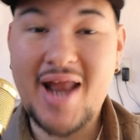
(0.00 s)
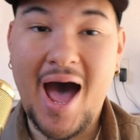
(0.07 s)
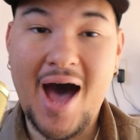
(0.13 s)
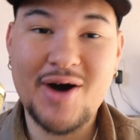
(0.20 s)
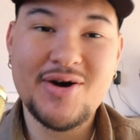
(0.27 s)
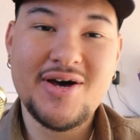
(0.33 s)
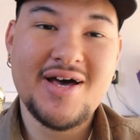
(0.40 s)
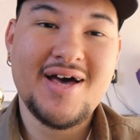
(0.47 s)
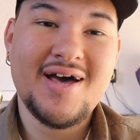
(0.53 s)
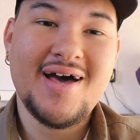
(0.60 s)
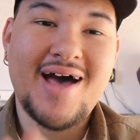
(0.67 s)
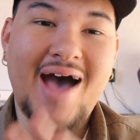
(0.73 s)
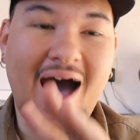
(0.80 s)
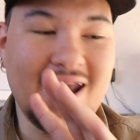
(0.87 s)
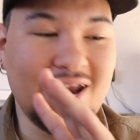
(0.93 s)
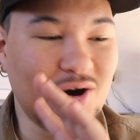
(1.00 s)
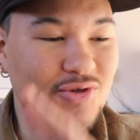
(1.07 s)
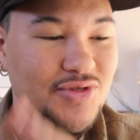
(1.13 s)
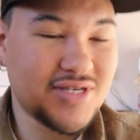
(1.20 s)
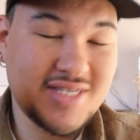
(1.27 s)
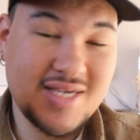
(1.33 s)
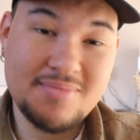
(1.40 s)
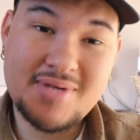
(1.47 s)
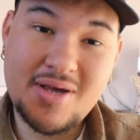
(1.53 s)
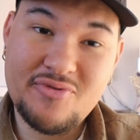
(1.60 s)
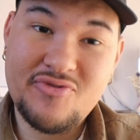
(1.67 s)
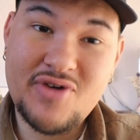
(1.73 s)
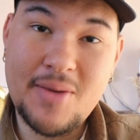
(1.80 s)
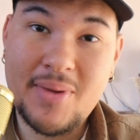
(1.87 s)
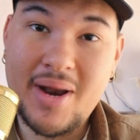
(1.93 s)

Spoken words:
Now I know this seems unfair,